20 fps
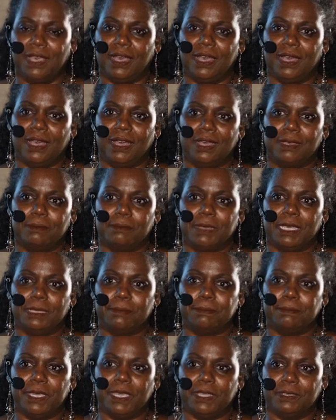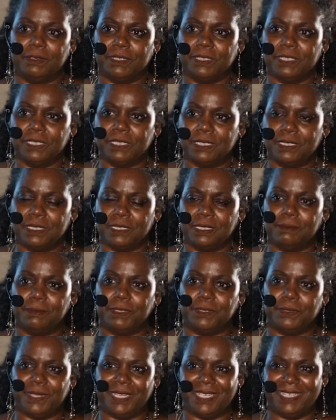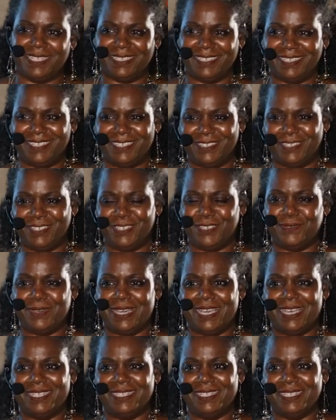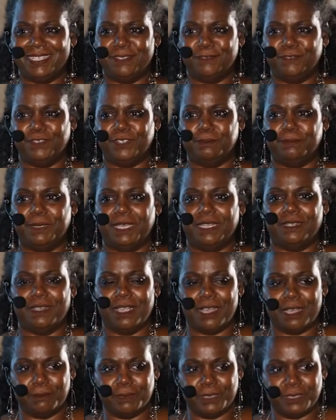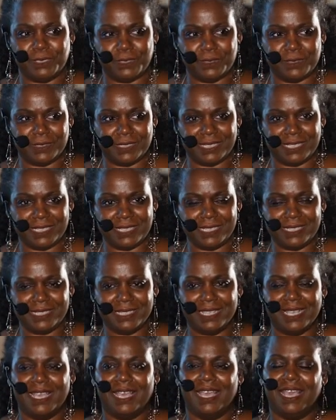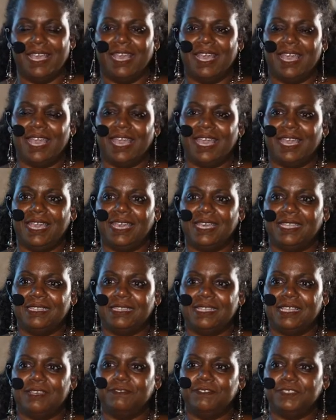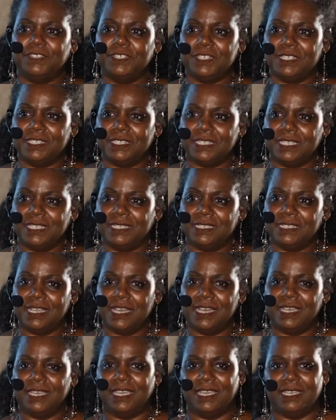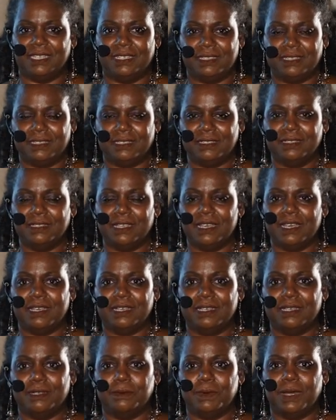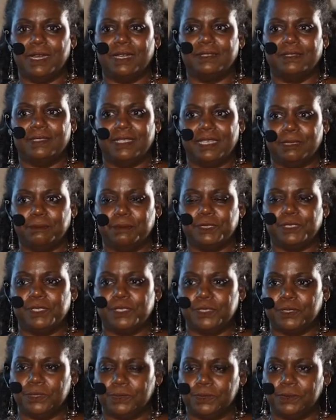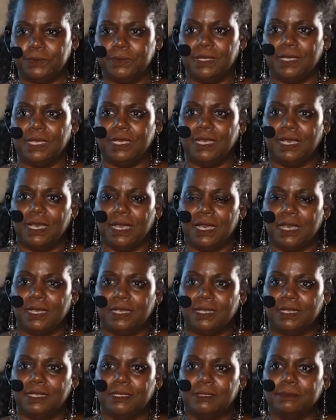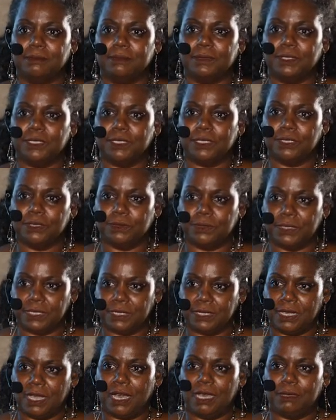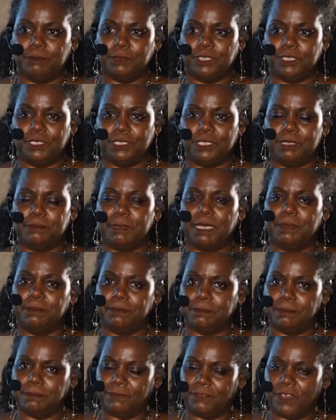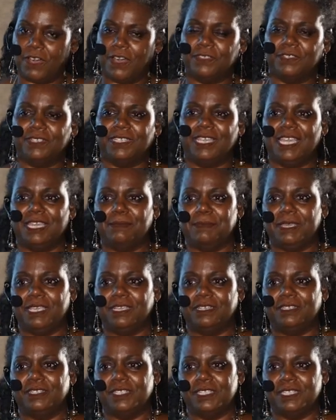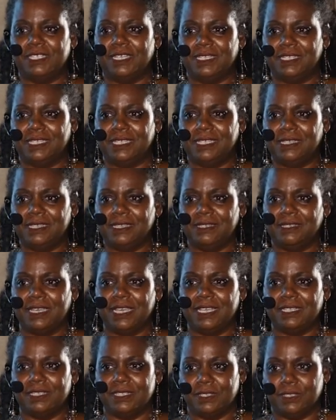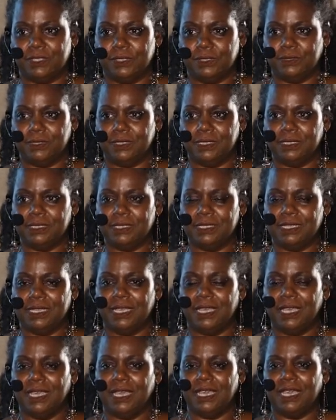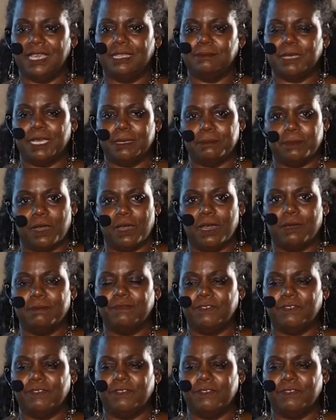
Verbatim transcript: Uh, my parents immigrated to the U.S. for better opportunities and left us in Guyana uh, while they pursue um, career options. My father came here to study as a student, and my mom